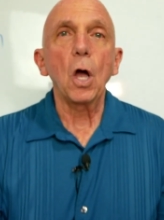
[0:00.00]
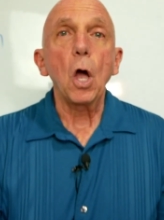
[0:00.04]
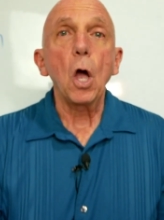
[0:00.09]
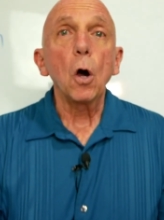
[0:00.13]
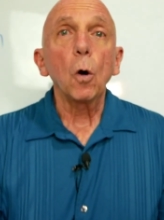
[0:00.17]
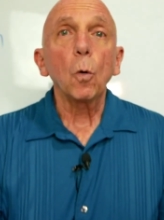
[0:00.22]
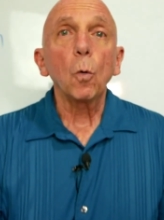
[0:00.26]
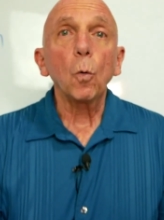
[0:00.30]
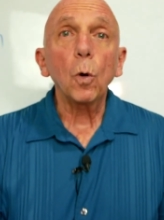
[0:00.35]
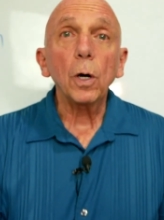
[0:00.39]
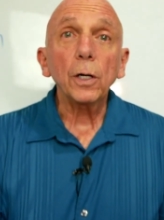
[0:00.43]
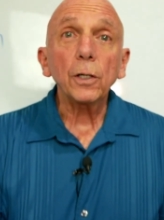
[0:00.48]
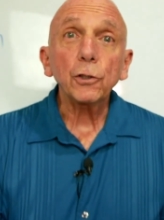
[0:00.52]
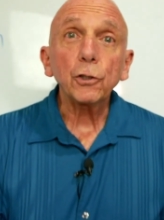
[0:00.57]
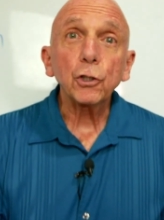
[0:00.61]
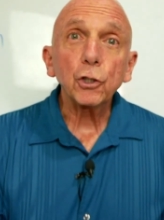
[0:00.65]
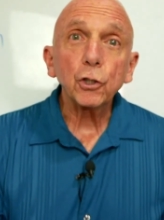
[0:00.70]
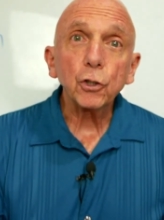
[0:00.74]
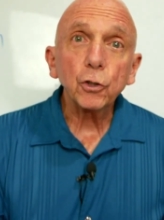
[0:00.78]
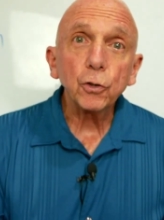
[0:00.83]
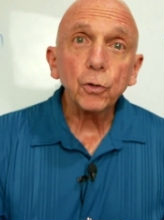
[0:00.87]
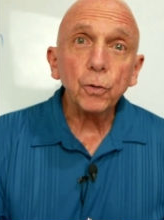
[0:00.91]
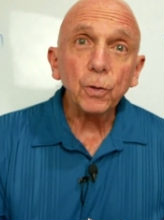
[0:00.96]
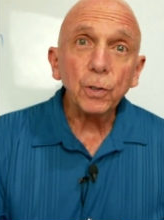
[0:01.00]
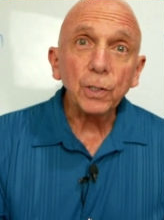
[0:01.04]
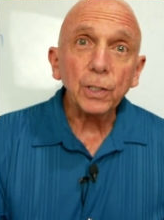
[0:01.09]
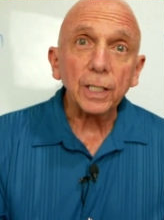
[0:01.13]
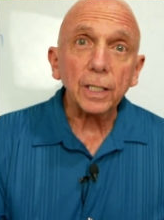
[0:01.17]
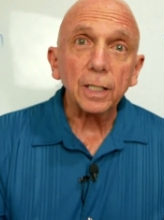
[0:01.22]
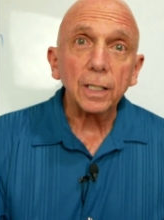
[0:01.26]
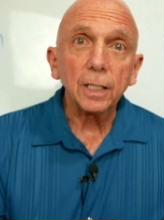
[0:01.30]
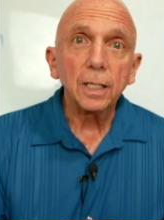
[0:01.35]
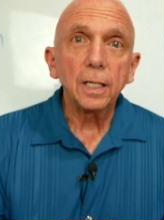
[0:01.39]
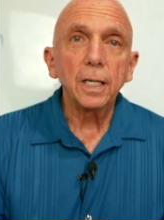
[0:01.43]
Well, sure,
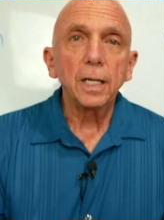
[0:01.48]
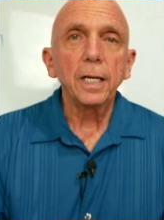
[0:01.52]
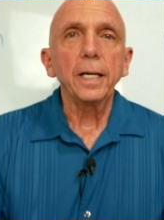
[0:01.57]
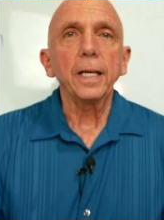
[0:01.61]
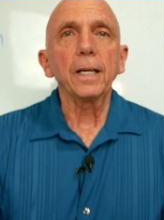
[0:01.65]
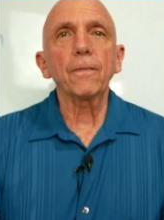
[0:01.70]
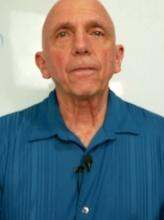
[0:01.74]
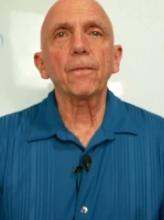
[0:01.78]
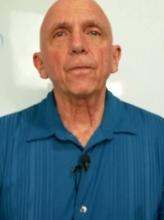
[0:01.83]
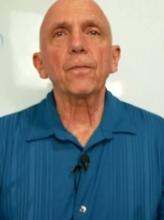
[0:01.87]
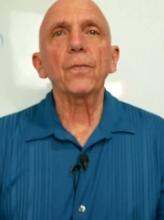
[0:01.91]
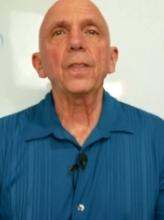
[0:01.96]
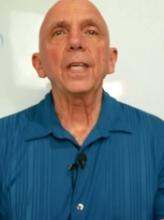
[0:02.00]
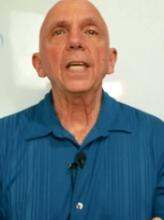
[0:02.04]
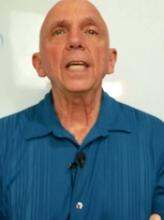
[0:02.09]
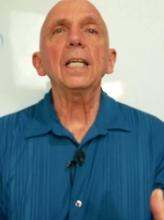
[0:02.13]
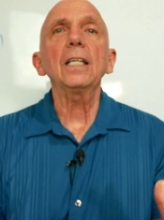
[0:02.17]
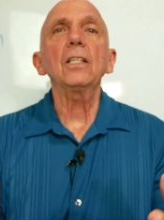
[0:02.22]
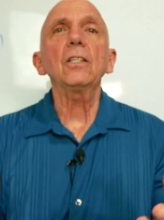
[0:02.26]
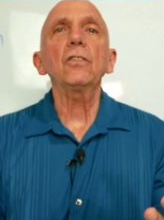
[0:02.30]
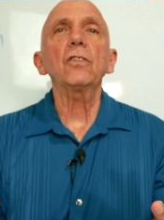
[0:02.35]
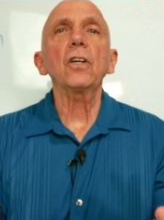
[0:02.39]
if things